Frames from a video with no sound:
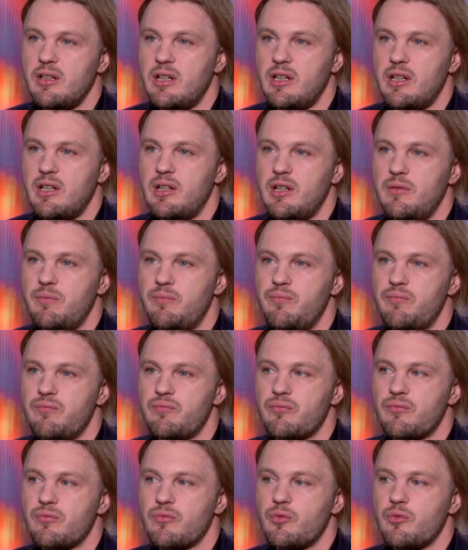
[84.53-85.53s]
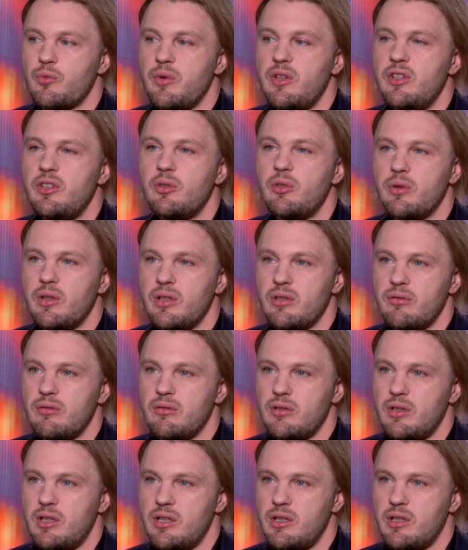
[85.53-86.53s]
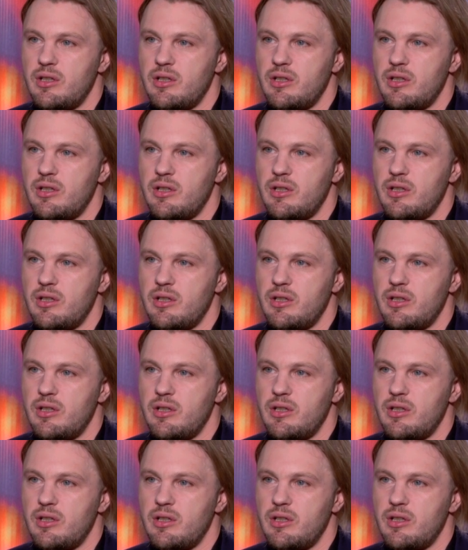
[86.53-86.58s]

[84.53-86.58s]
redoing